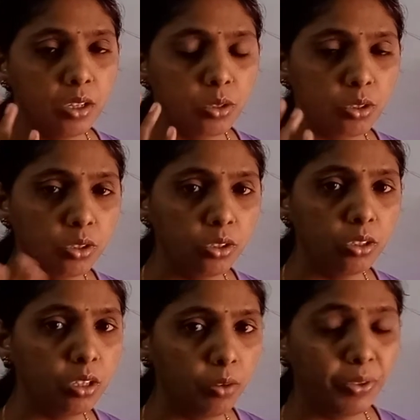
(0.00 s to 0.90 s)

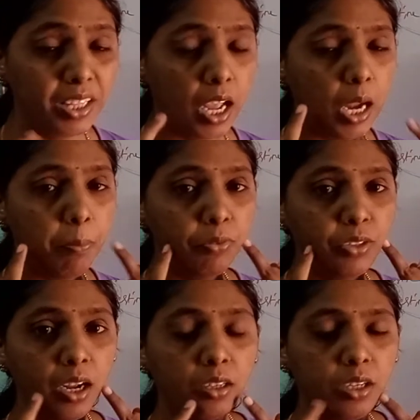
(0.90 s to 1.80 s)
So with the help of
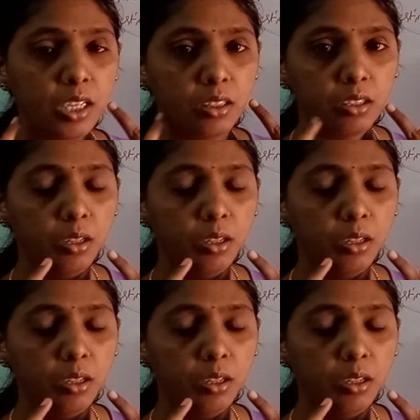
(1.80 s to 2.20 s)
the teeth,